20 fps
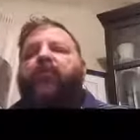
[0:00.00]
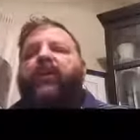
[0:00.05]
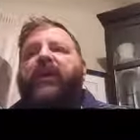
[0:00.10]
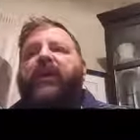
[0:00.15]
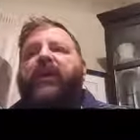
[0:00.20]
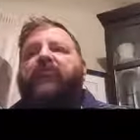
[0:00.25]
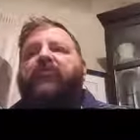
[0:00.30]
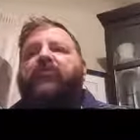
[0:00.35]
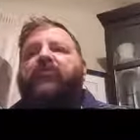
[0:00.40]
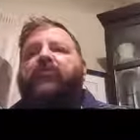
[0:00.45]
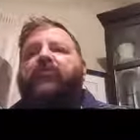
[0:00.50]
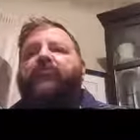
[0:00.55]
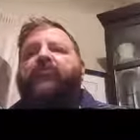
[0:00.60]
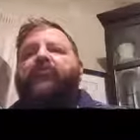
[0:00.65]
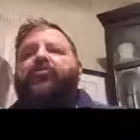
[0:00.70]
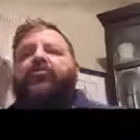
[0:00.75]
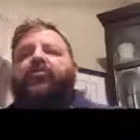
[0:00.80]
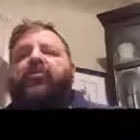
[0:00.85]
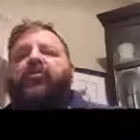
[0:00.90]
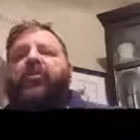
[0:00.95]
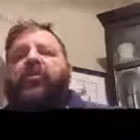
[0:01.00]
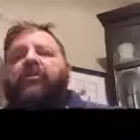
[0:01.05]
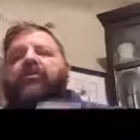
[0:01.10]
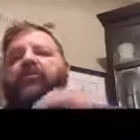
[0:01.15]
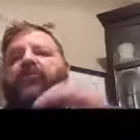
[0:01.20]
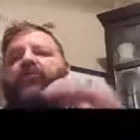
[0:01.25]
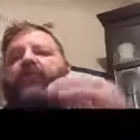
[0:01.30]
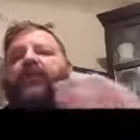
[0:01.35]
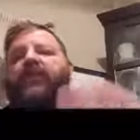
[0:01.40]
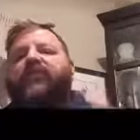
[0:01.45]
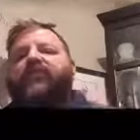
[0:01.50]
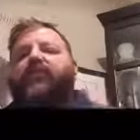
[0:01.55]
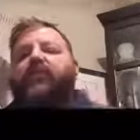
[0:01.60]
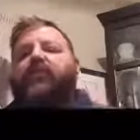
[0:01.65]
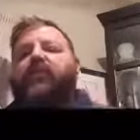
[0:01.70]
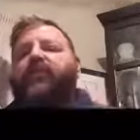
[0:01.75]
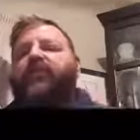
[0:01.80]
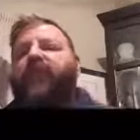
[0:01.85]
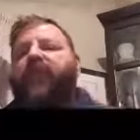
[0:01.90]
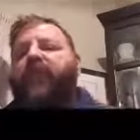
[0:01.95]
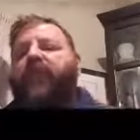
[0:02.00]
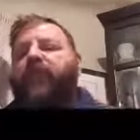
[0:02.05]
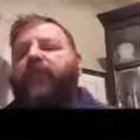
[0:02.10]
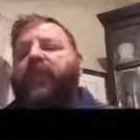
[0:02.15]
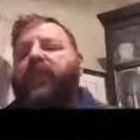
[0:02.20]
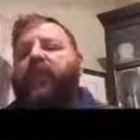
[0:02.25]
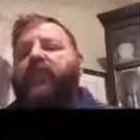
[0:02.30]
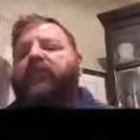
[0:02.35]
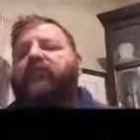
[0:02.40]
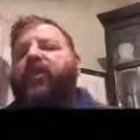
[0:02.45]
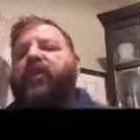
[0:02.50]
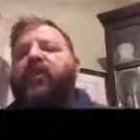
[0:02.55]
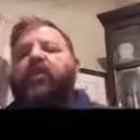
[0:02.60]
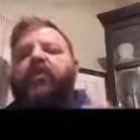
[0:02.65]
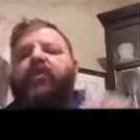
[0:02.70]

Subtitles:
the excerpt you share on your Facebook fan page,